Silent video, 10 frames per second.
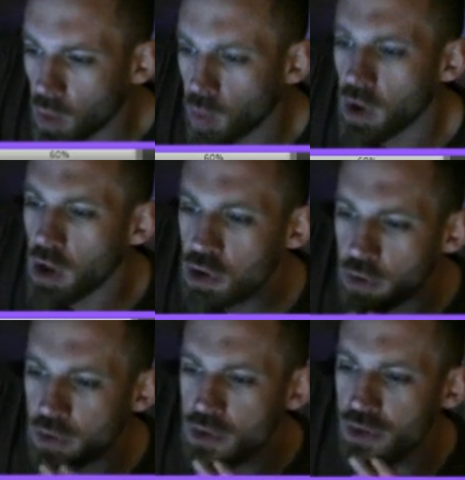We're not a
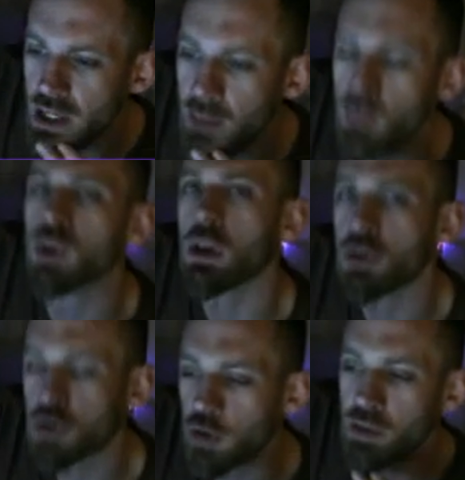scuffed stream, we're not a
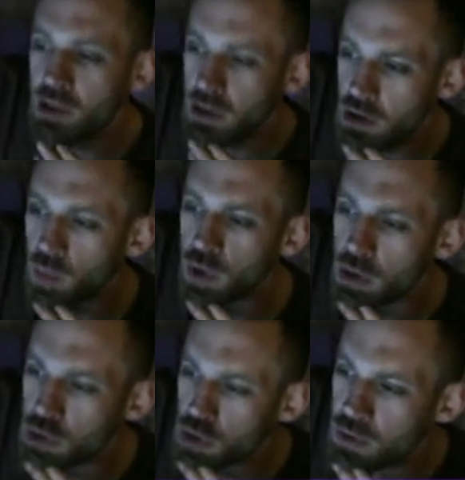scuffed position, we're not a
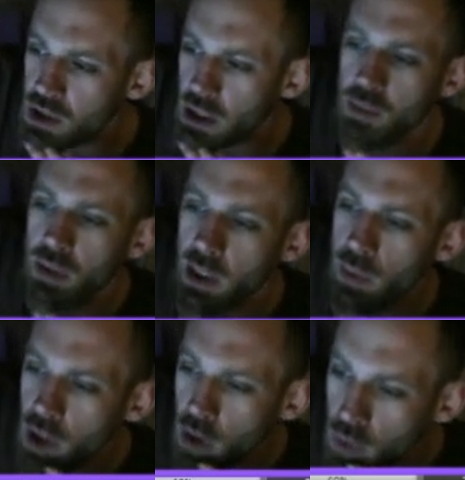scuffed chess player. We
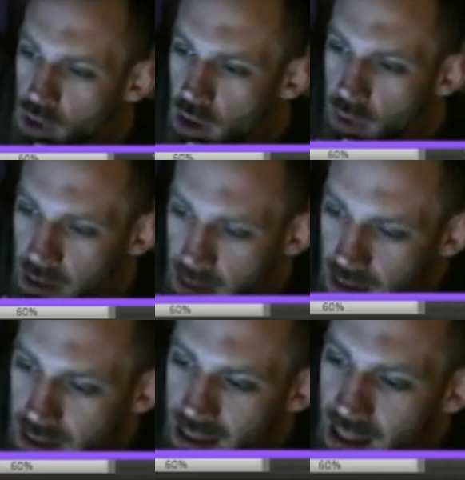know what we're doing.
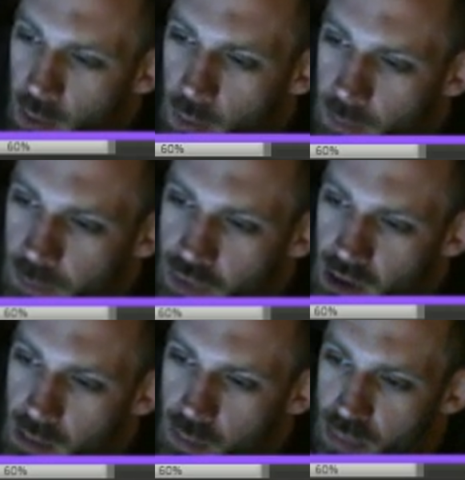Now,
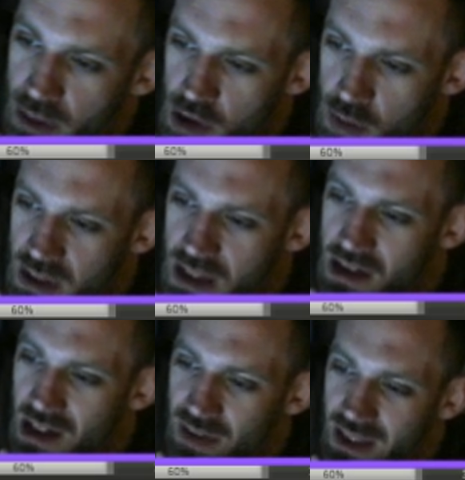bishop
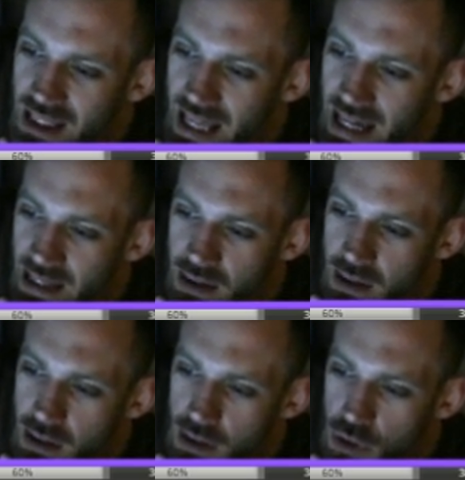d7 again
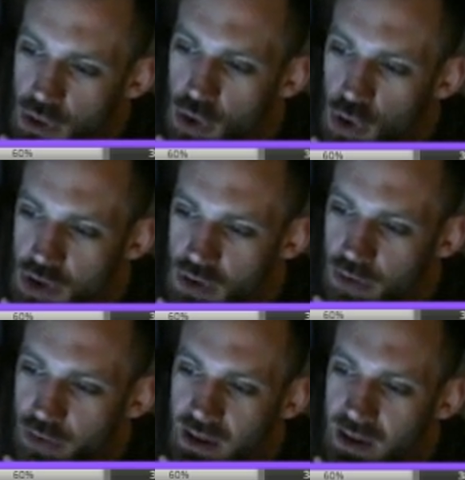doesn't
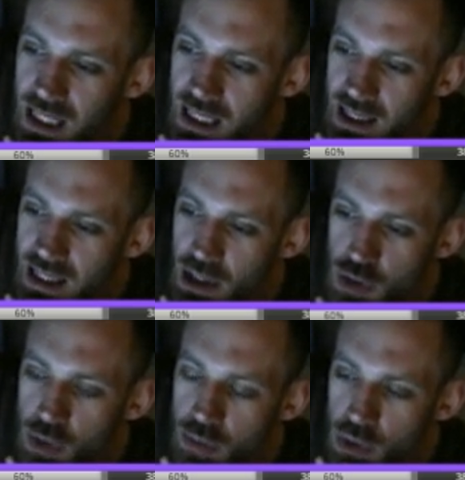feel like the
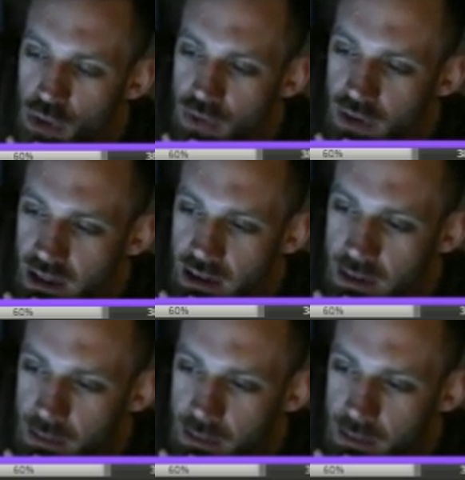natural move here.